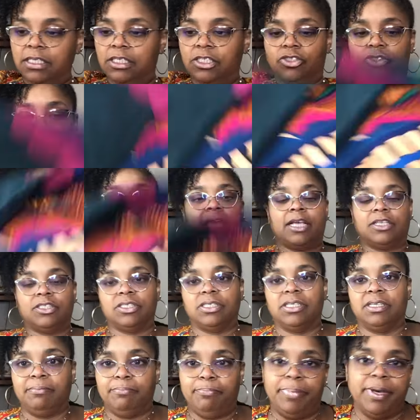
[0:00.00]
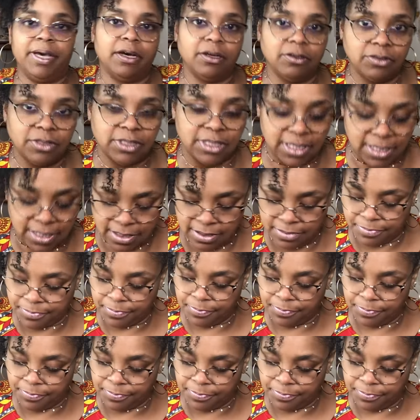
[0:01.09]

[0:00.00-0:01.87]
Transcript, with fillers: is you can actually belt it